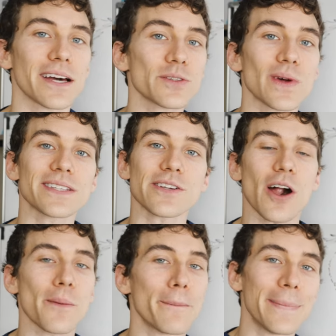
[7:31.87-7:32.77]
Otherwise, there
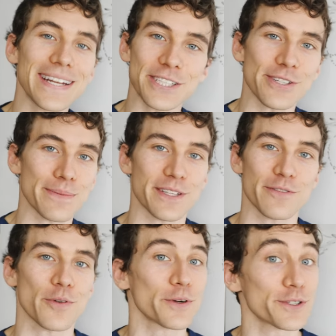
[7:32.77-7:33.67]
are many treatments
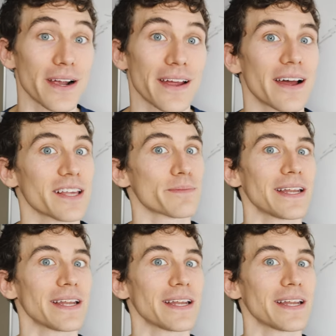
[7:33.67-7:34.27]
for dry eyes,